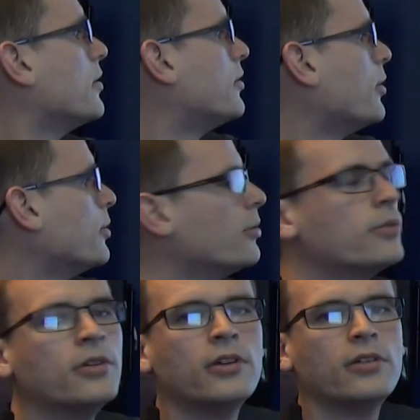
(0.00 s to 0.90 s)

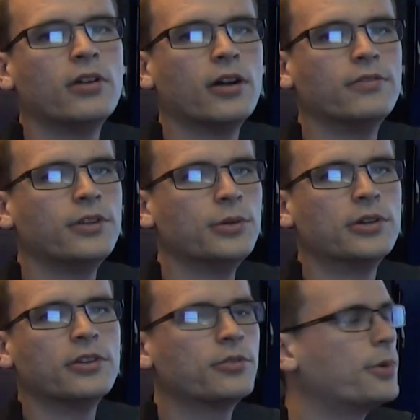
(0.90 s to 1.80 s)
total
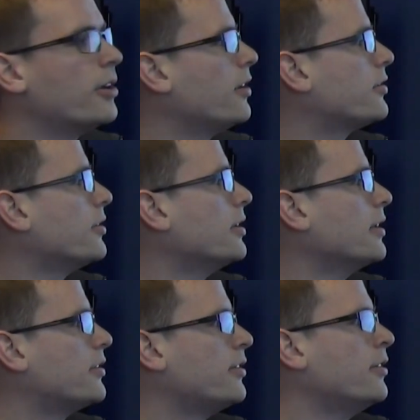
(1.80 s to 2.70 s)
viewers, but also it
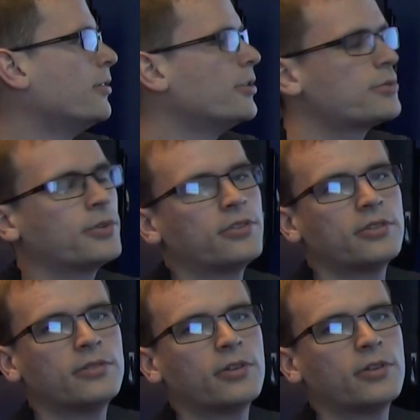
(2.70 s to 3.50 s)
lets you know which ones are